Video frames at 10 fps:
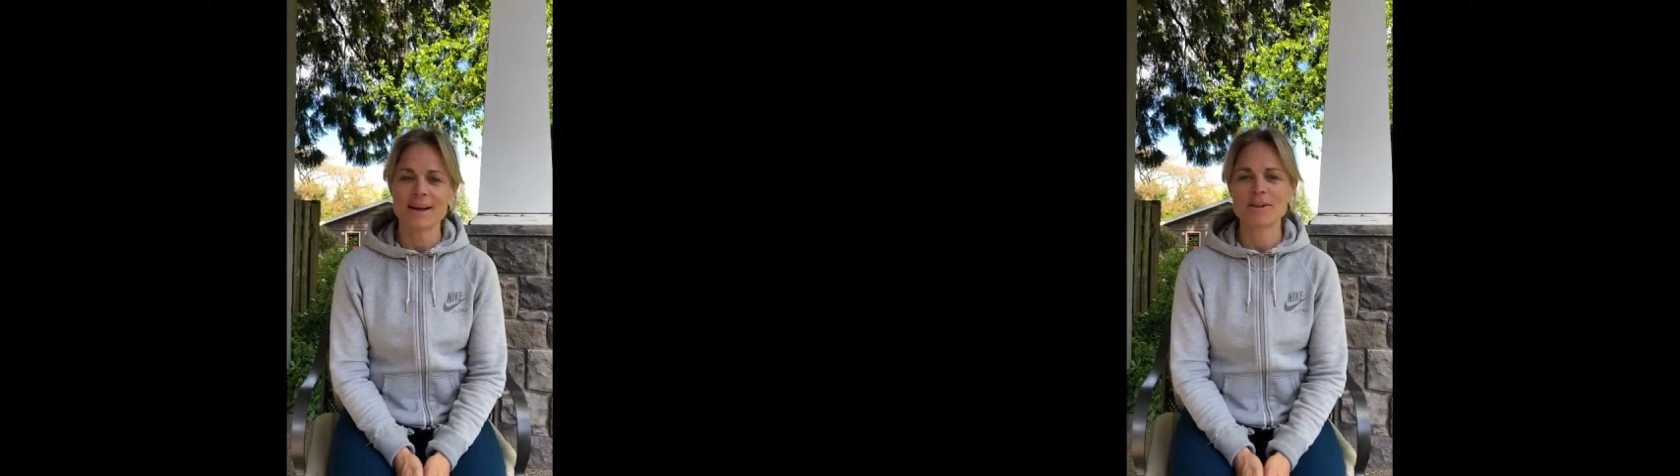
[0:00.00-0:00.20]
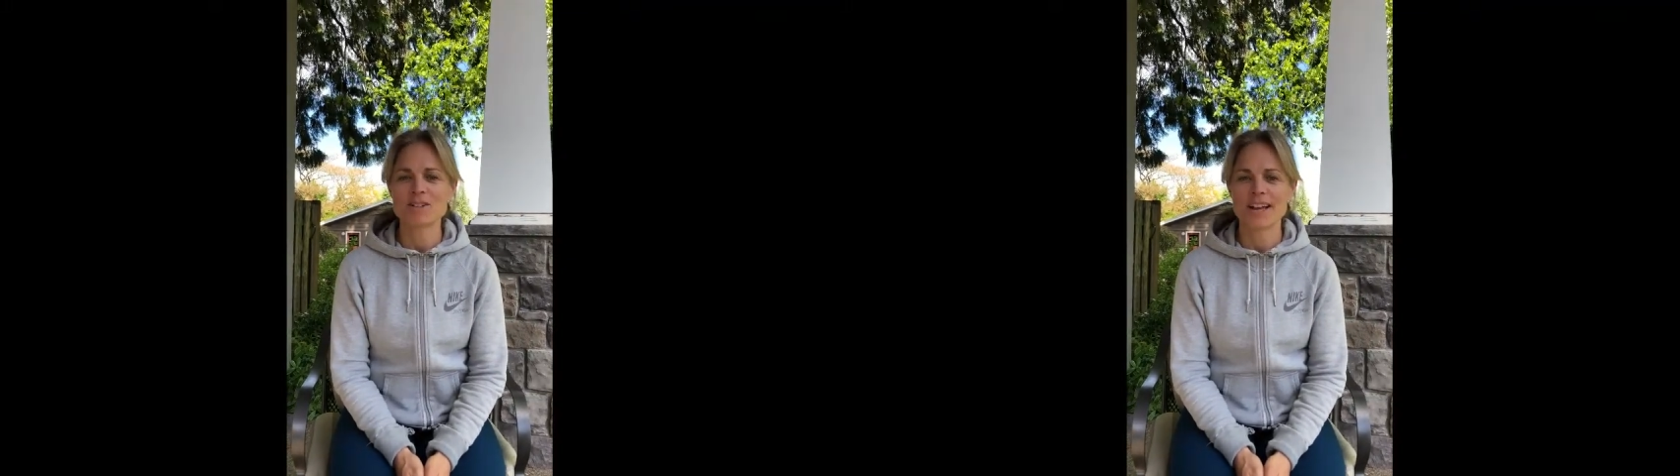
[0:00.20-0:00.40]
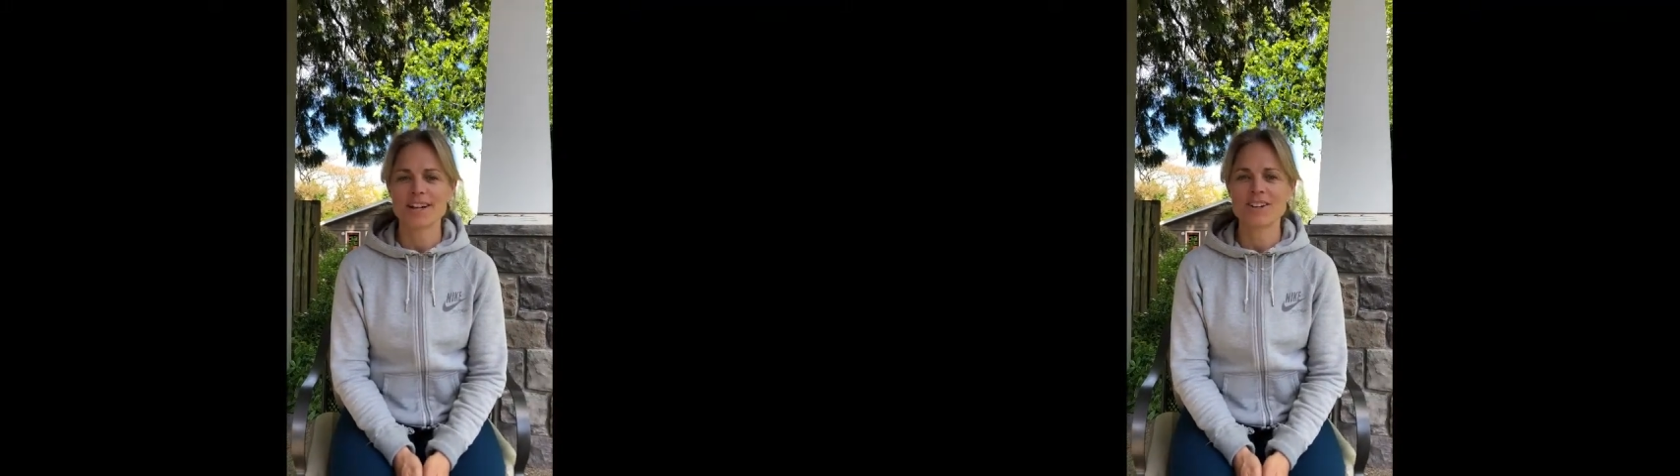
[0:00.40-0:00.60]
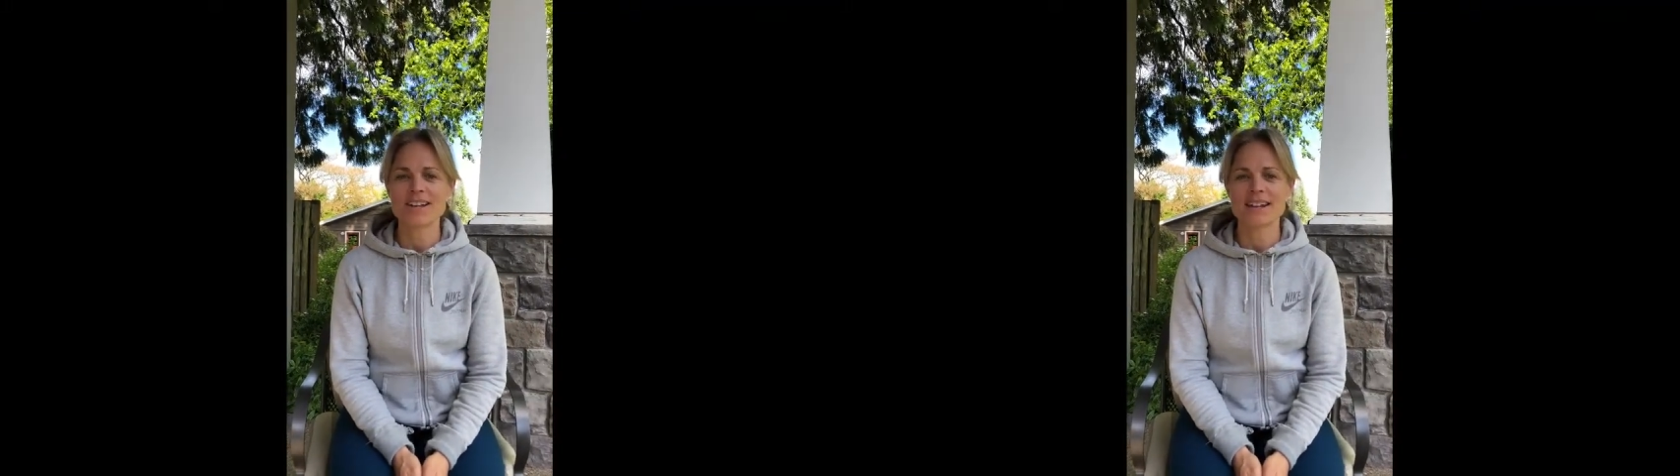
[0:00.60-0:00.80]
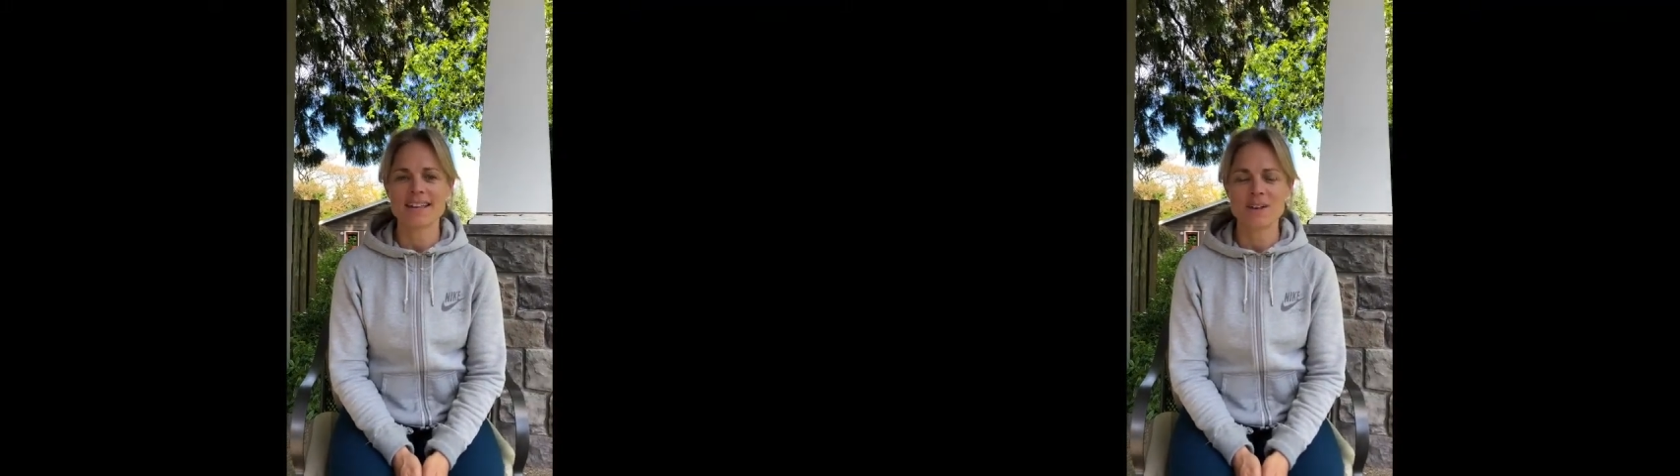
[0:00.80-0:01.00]
I'm a trainer
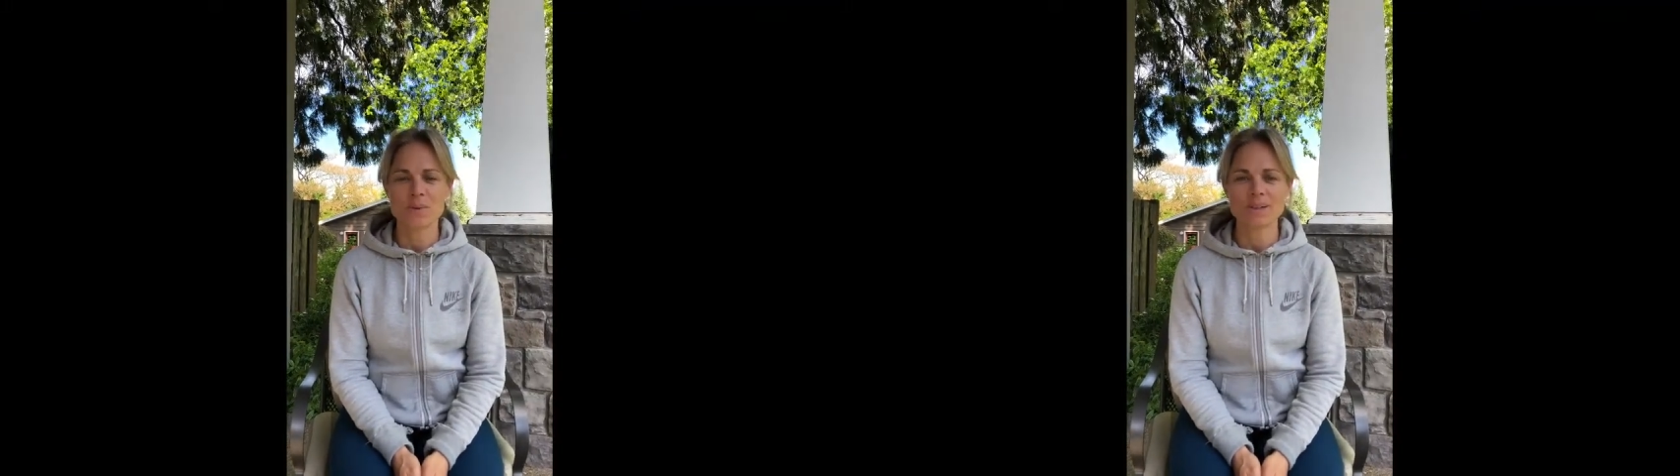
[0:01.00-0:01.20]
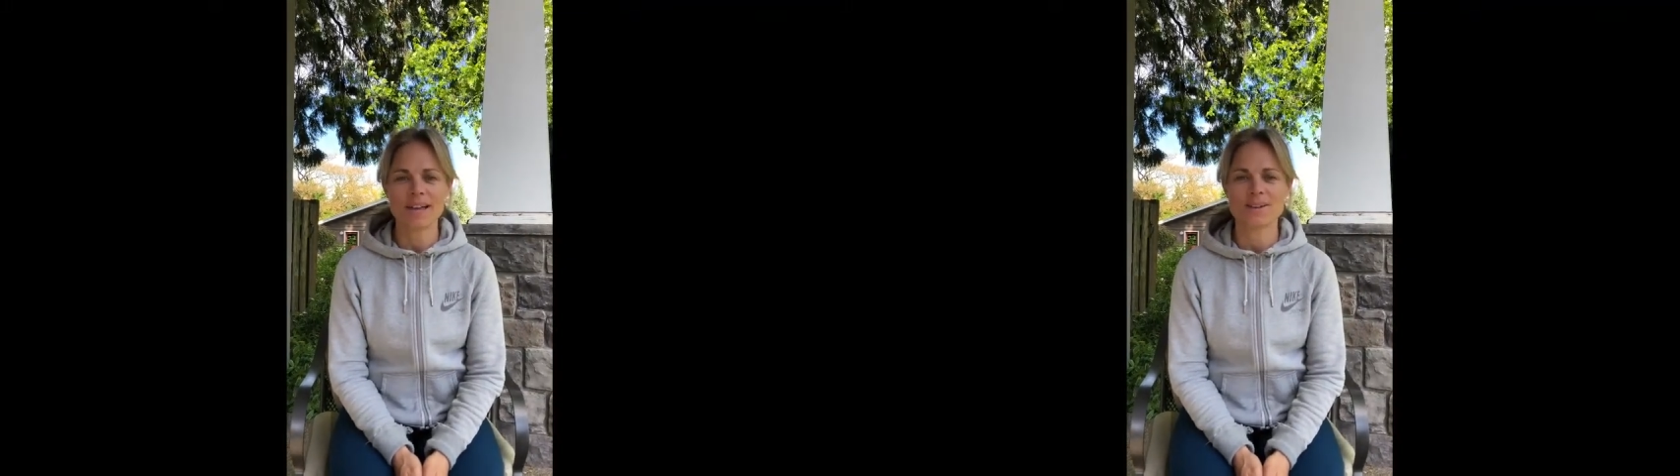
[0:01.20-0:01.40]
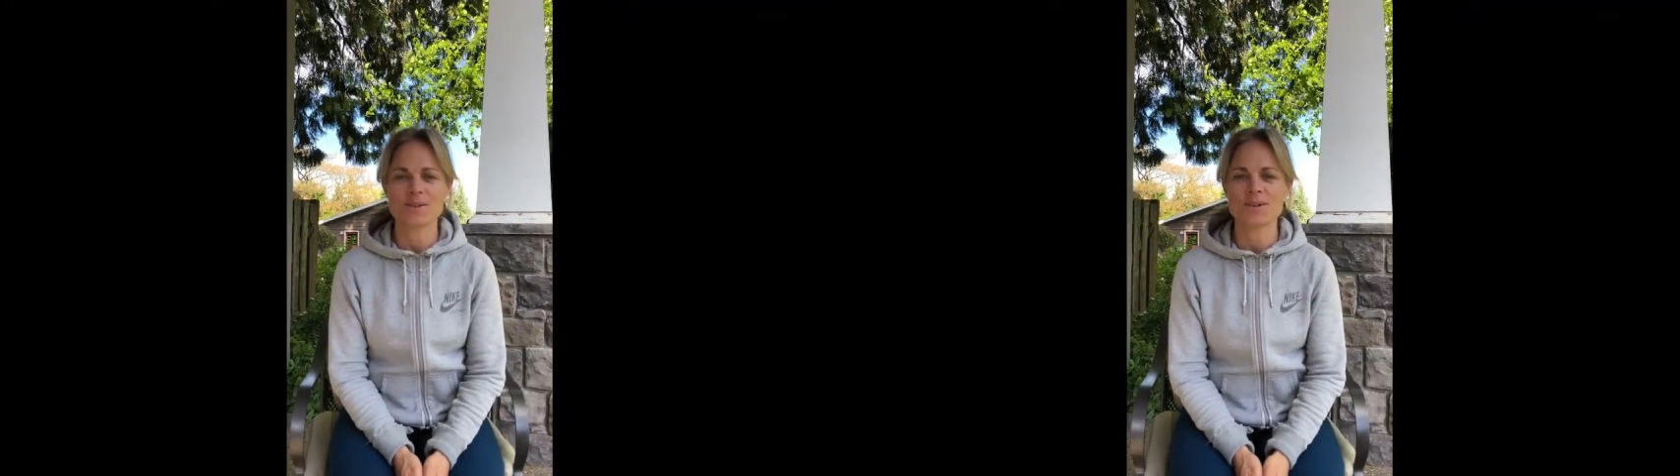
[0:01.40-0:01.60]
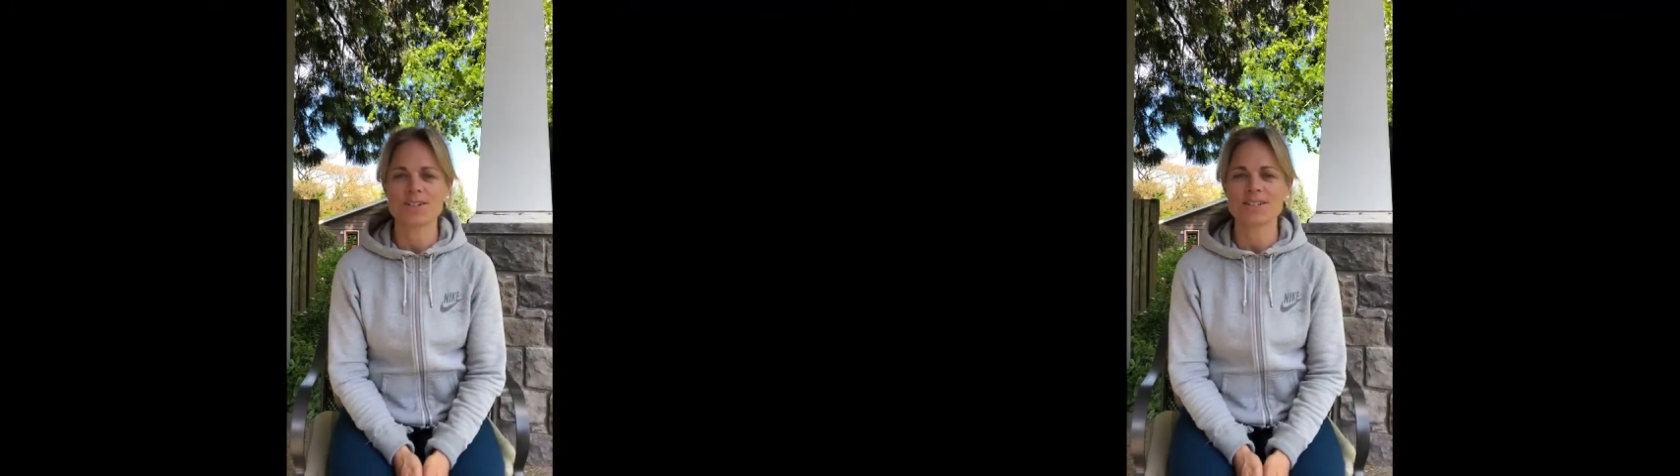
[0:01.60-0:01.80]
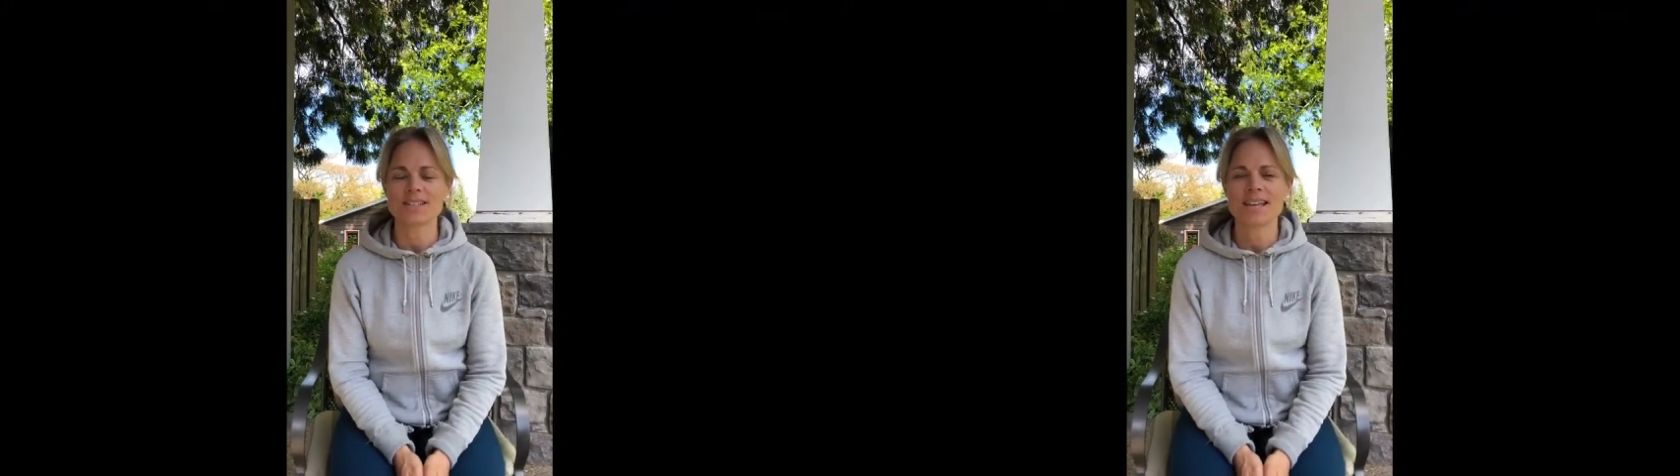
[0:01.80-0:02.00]
at Nike World
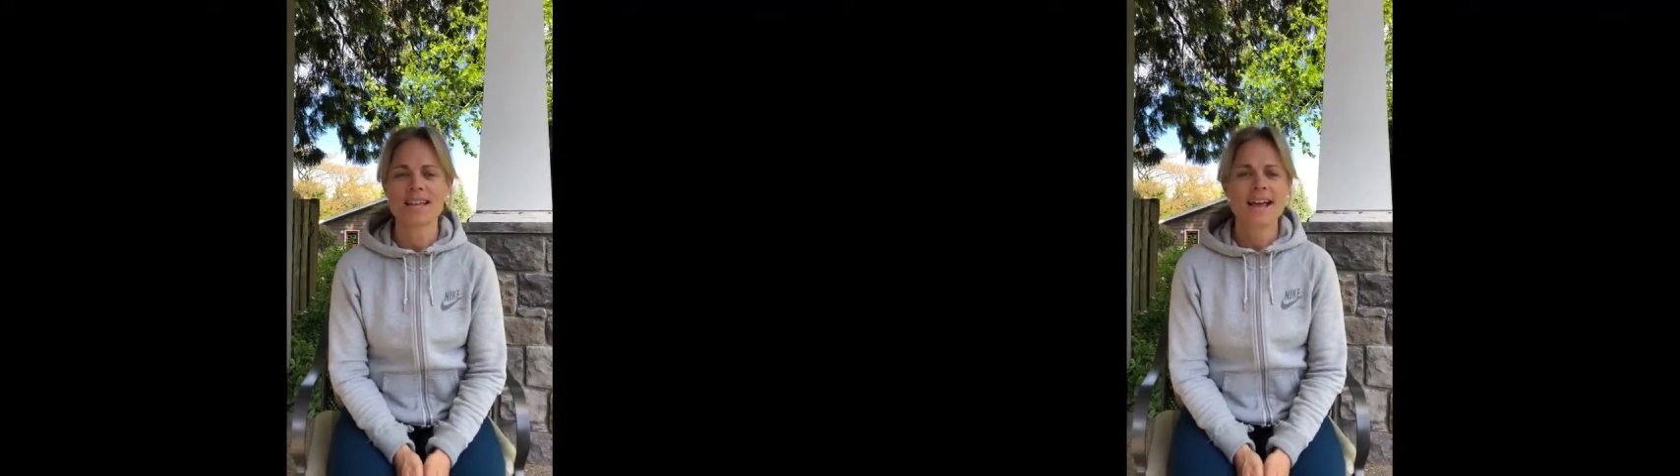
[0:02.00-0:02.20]
Headquarters,